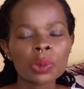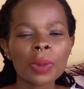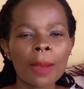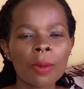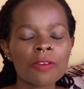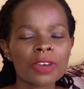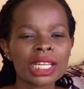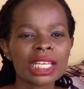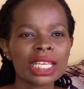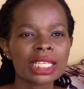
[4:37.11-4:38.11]
I'm offering
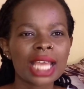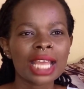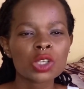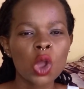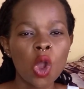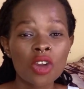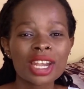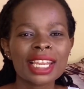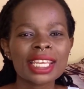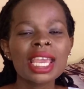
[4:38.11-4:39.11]
it at
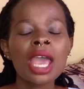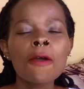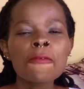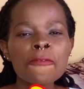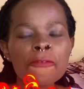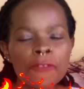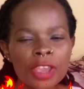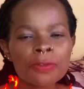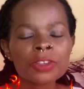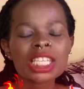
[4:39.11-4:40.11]
only
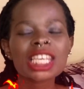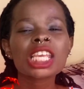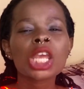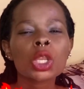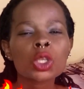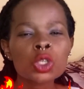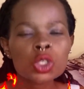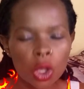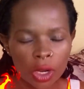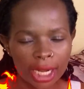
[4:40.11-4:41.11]
$50,
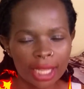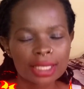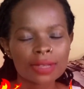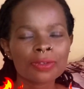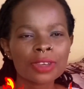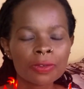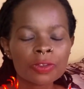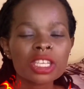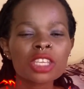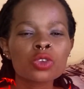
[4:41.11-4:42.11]

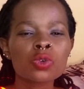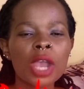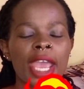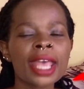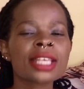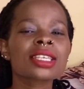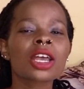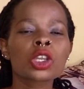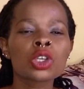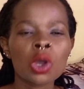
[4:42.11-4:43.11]
$50
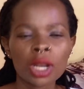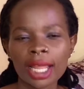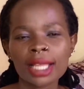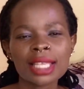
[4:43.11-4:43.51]
US.